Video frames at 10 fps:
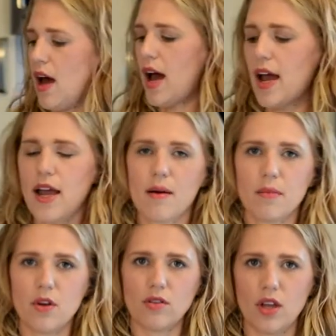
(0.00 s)
I
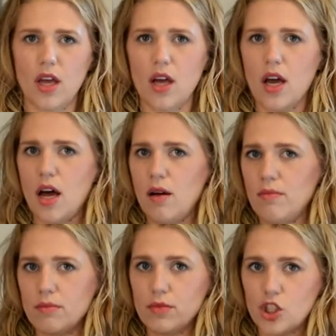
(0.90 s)
am using
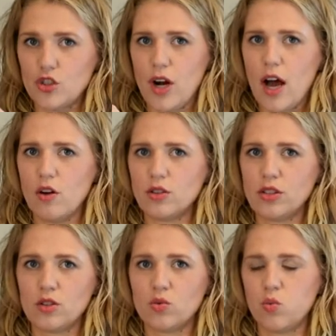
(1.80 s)
um,
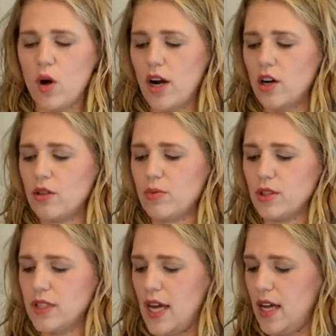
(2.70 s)
Straus
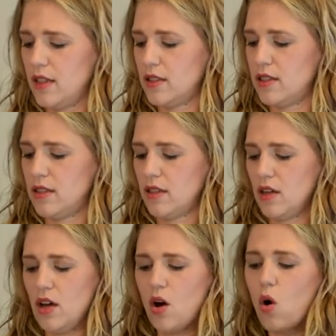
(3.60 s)
100%
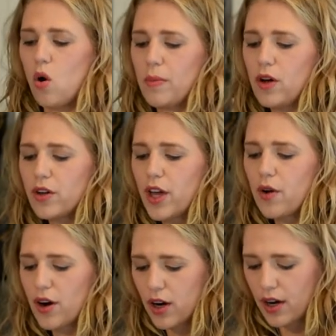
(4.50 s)
whole milk
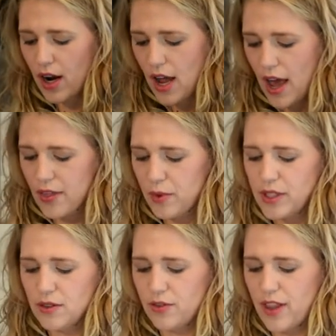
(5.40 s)
yogurt, and the
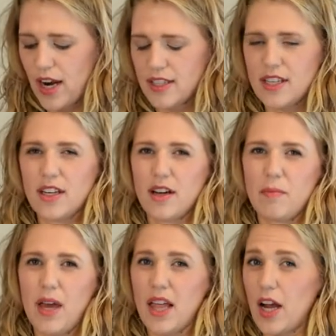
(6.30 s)
reason for that, it's gonna
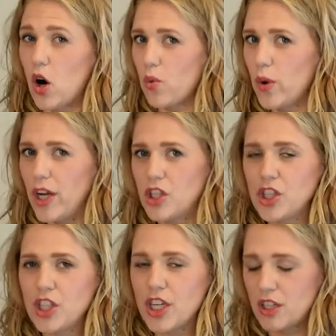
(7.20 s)
make like a
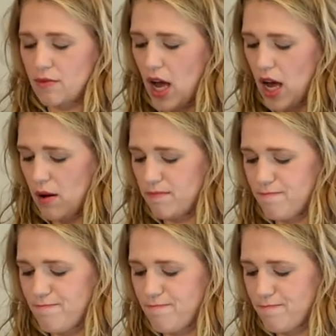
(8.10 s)
rich, um,